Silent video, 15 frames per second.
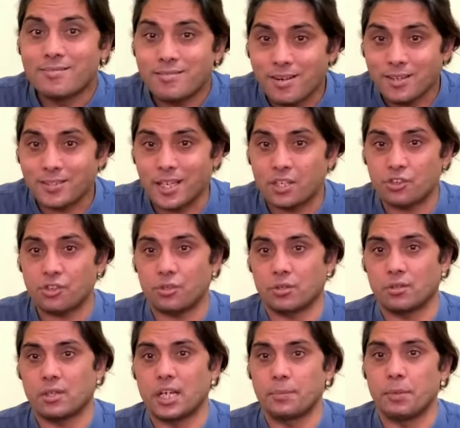
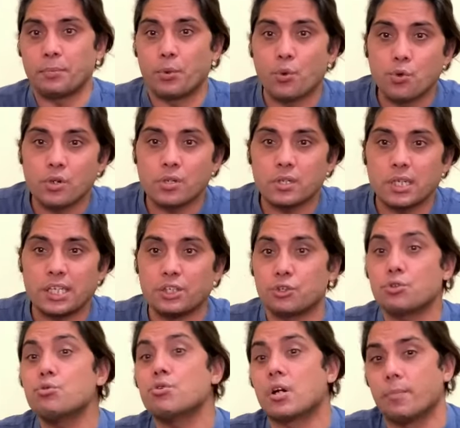Transaction can be broken
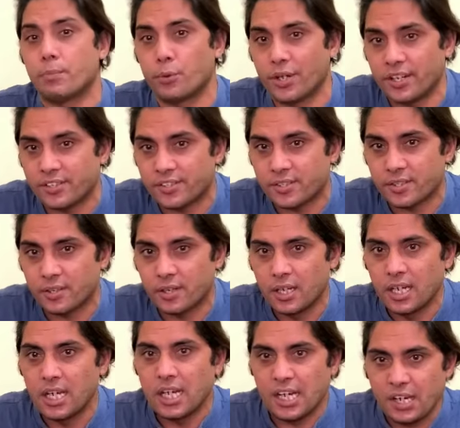into two
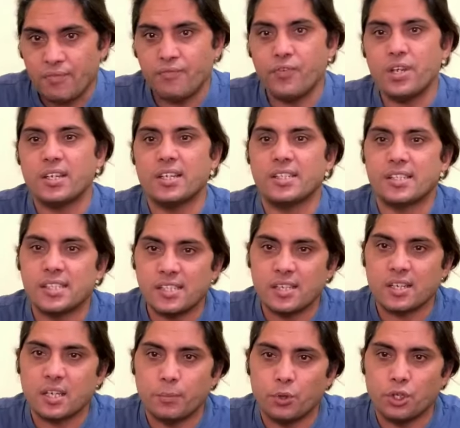components. If we
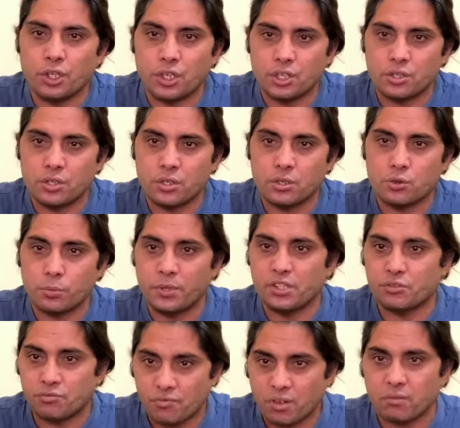consider communication to be
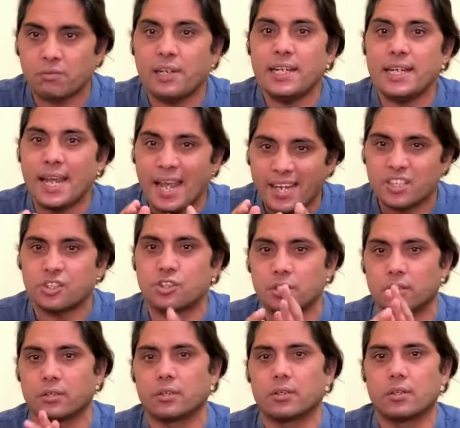strictly
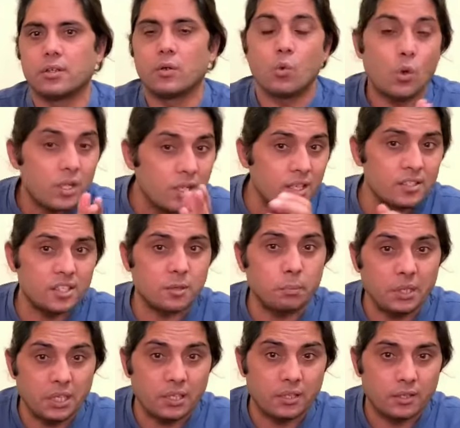action, what does it
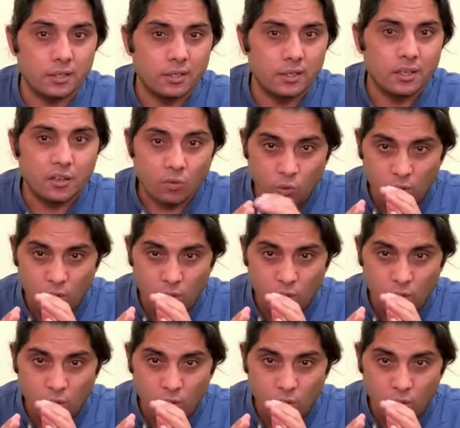mean?